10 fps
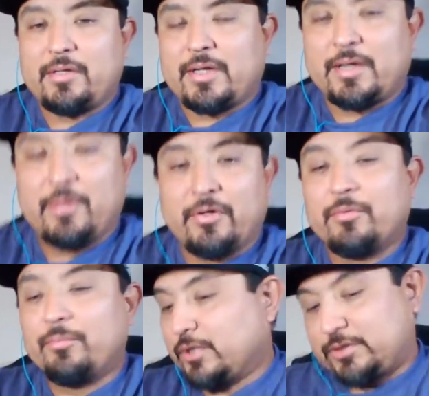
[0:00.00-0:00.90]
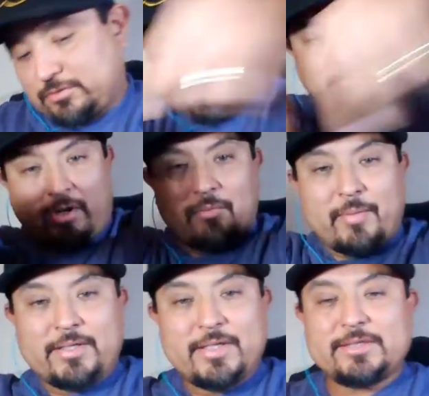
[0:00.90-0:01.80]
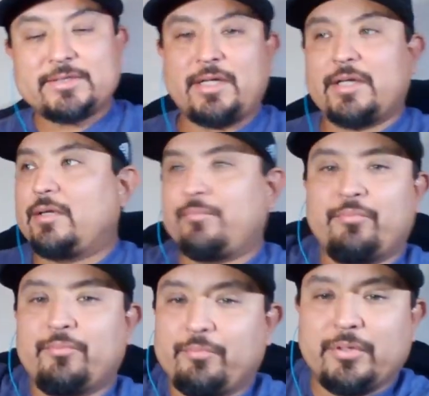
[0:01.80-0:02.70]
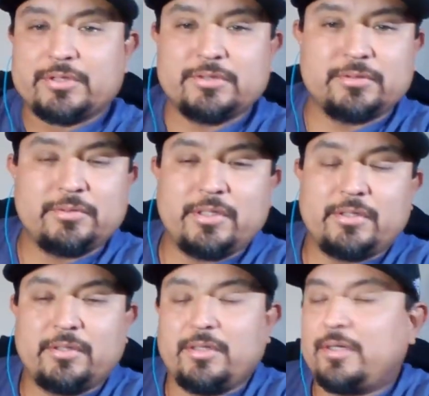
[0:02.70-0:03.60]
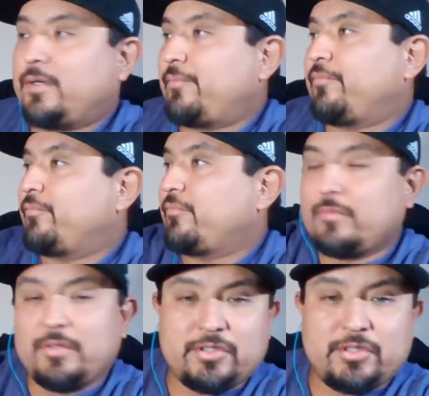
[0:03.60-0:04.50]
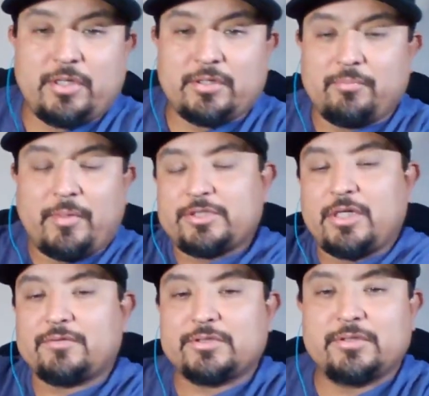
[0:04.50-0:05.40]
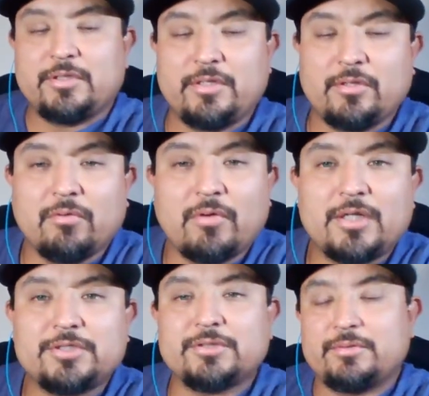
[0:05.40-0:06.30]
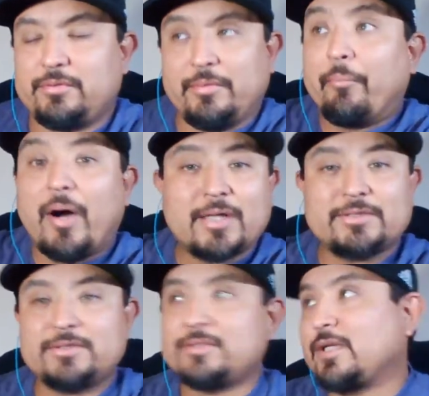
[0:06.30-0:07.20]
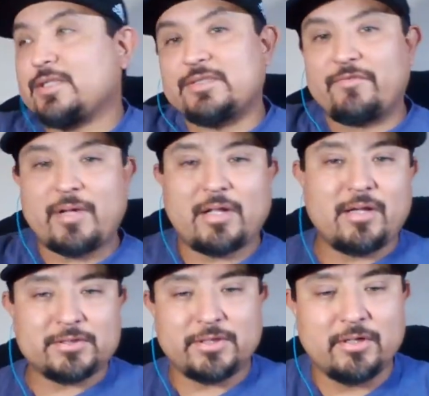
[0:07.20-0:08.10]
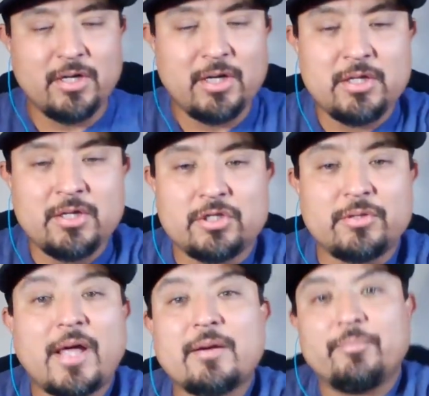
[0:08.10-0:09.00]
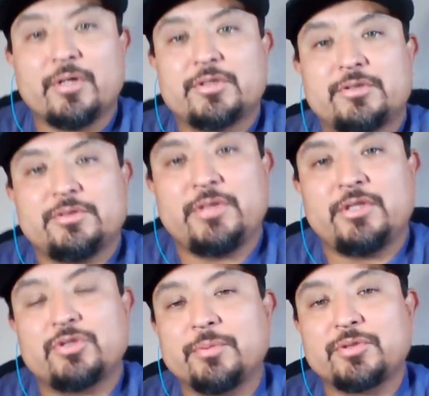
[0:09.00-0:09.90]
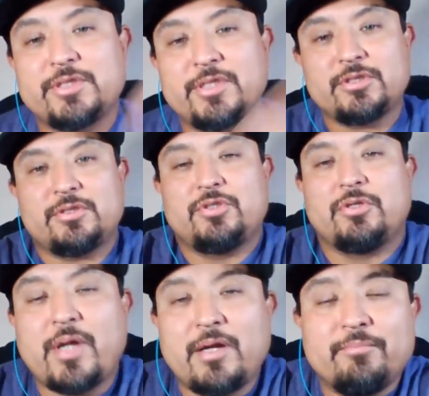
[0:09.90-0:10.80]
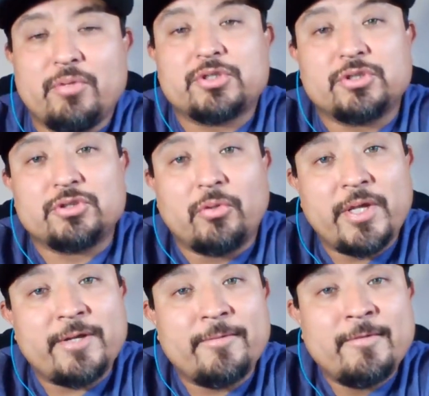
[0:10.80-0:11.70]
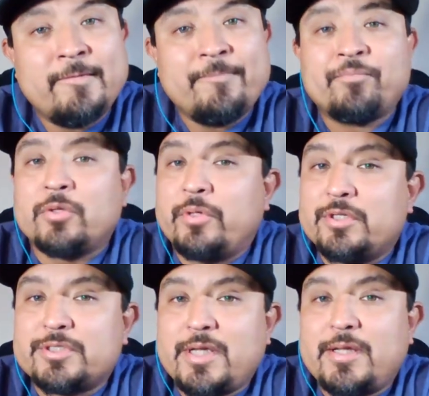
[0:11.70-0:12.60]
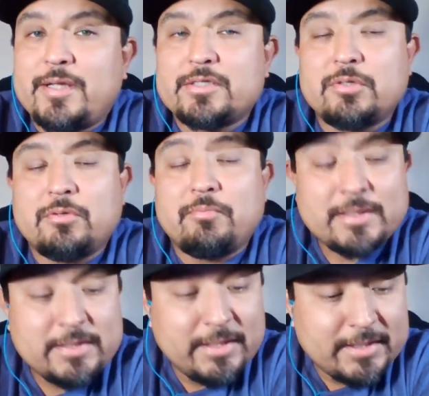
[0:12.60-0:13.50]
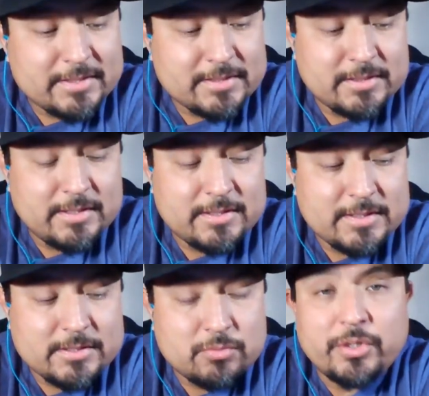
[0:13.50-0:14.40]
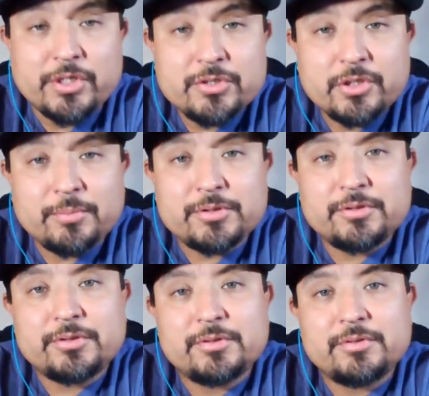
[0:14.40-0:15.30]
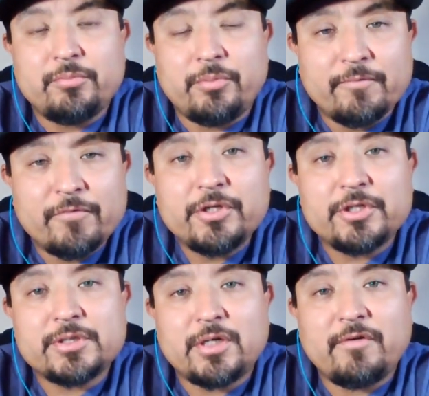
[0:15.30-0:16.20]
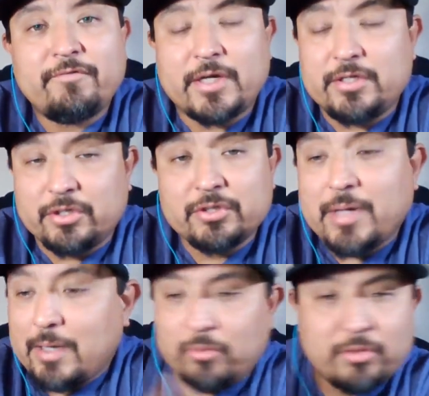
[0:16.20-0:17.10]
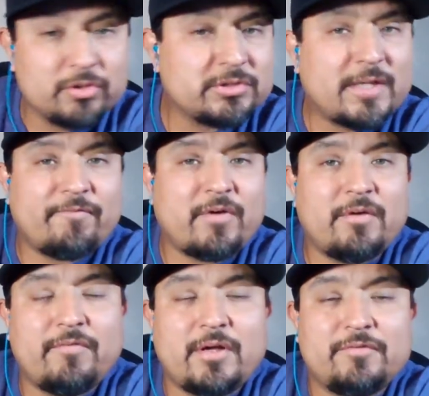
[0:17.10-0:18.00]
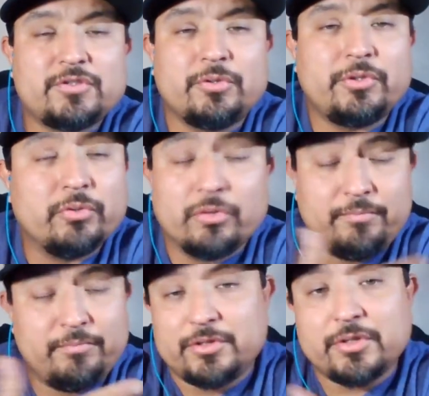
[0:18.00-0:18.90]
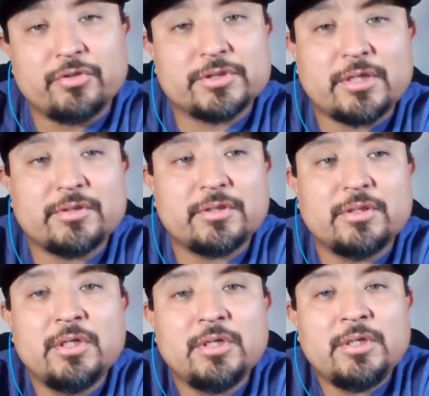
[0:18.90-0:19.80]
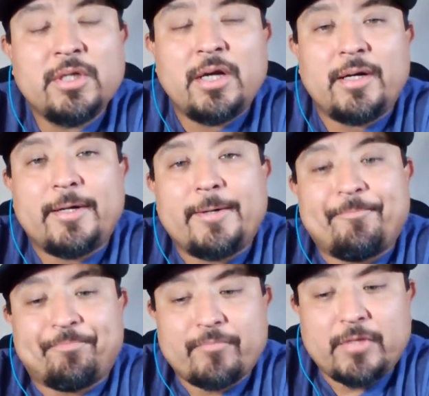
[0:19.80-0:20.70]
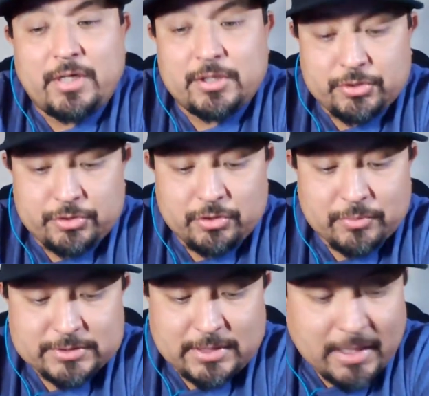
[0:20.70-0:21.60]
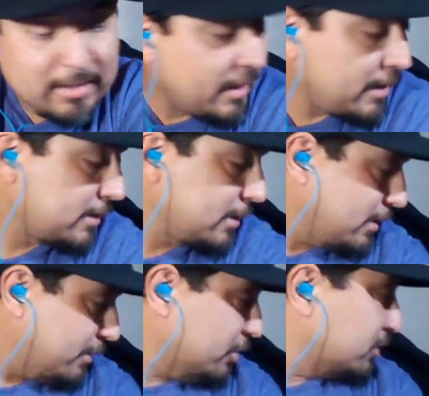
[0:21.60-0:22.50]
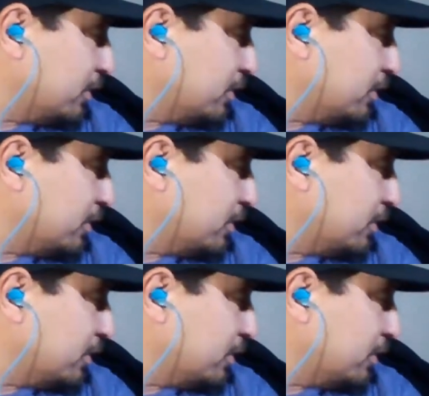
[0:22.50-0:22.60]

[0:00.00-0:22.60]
got other books around my desk, and I got books in my shelves in the garage, and in boxes, and I got stuff in my closet here. There's a lot of books, and Scripture says to the right of books there's no end. We understand that. So my thing is read your scriptures, read them for yourself, find a good Bible. One of those I've shown you, or there's others out there, and I showed you the ones that I like. There's